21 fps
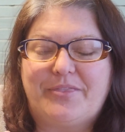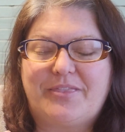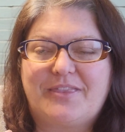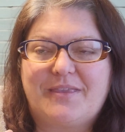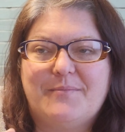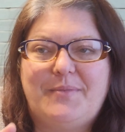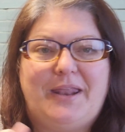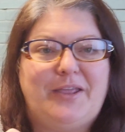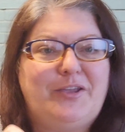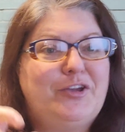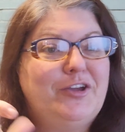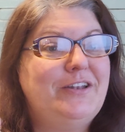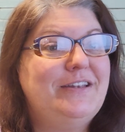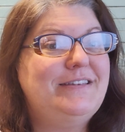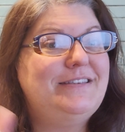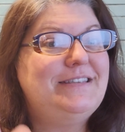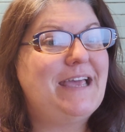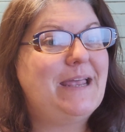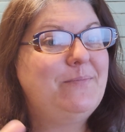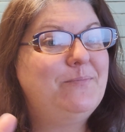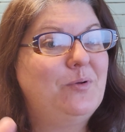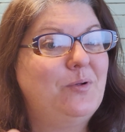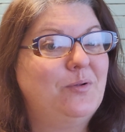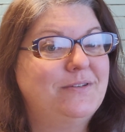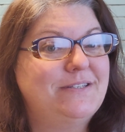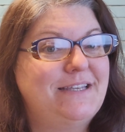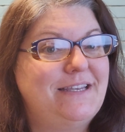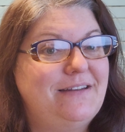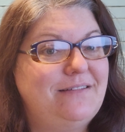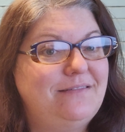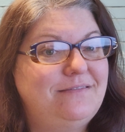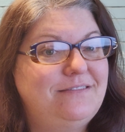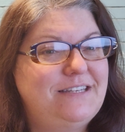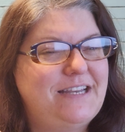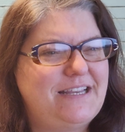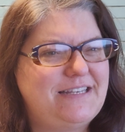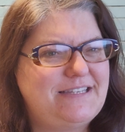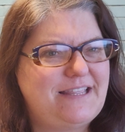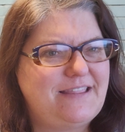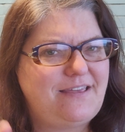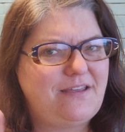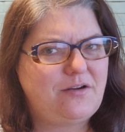but I couldn't deadbolt it. Did I
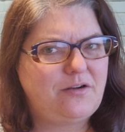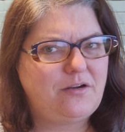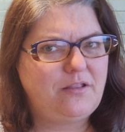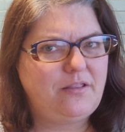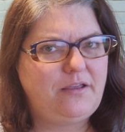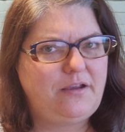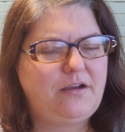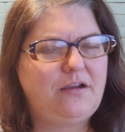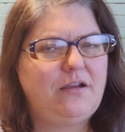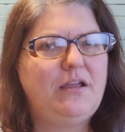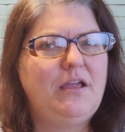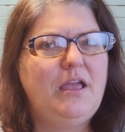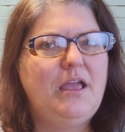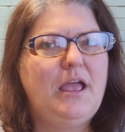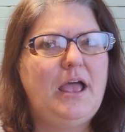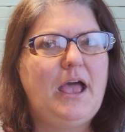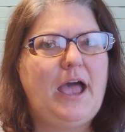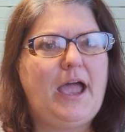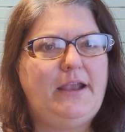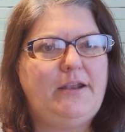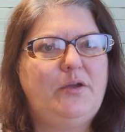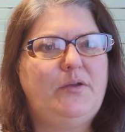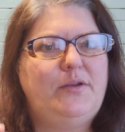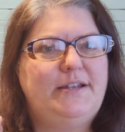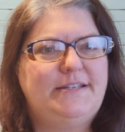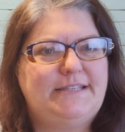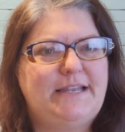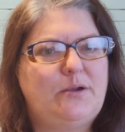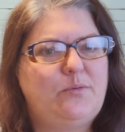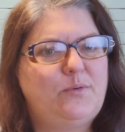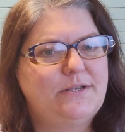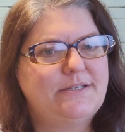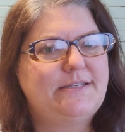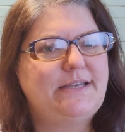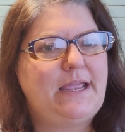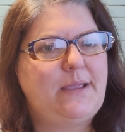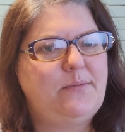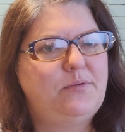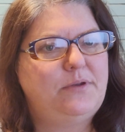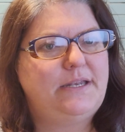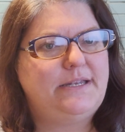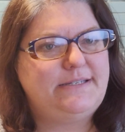say that earlier? I noticed that I wasn't
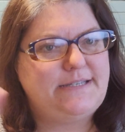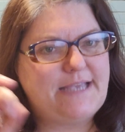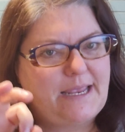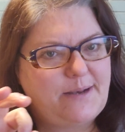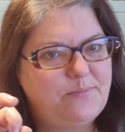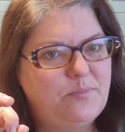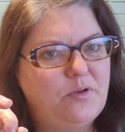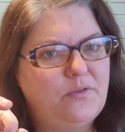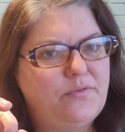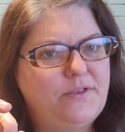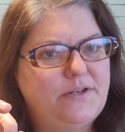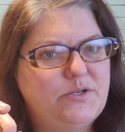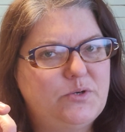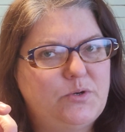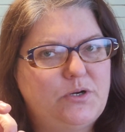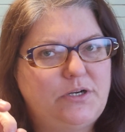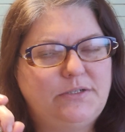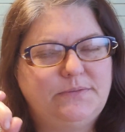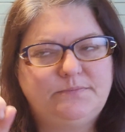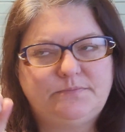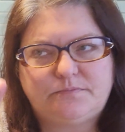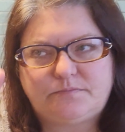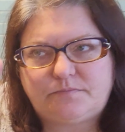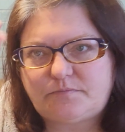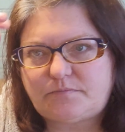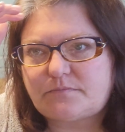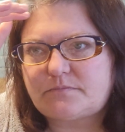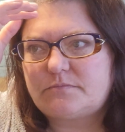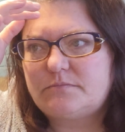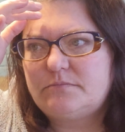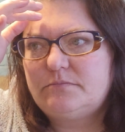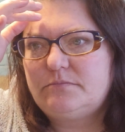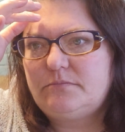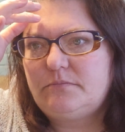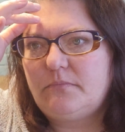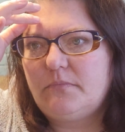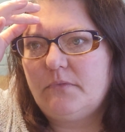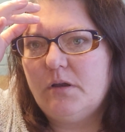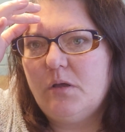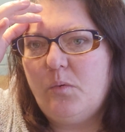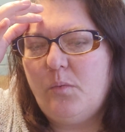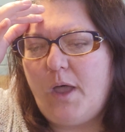able to deadbolt the door.
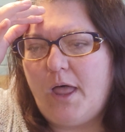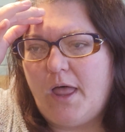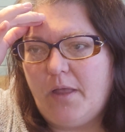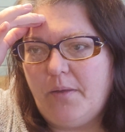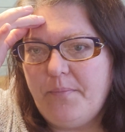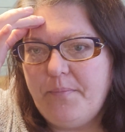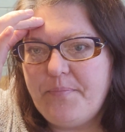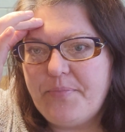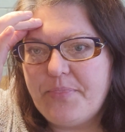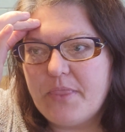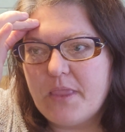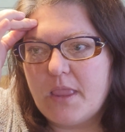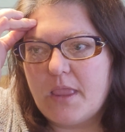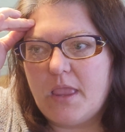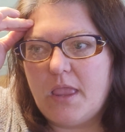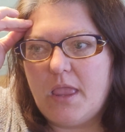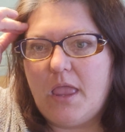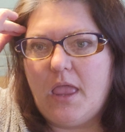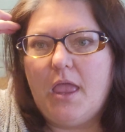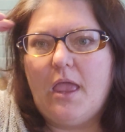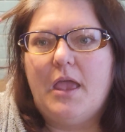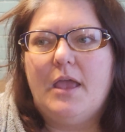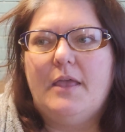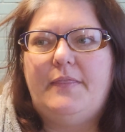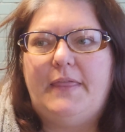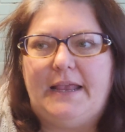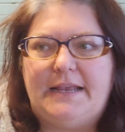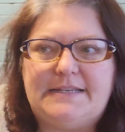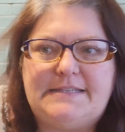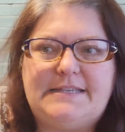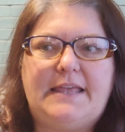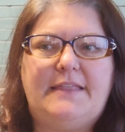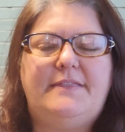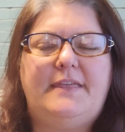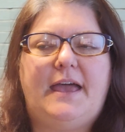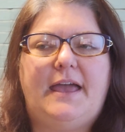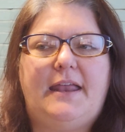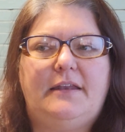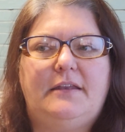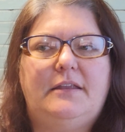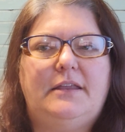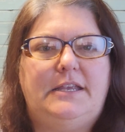Well, they said
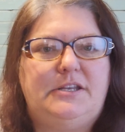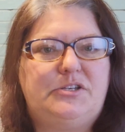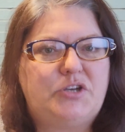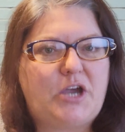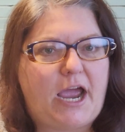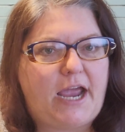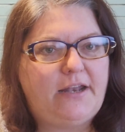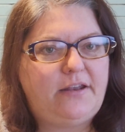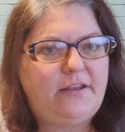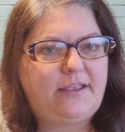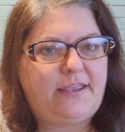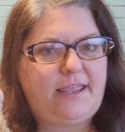that he tried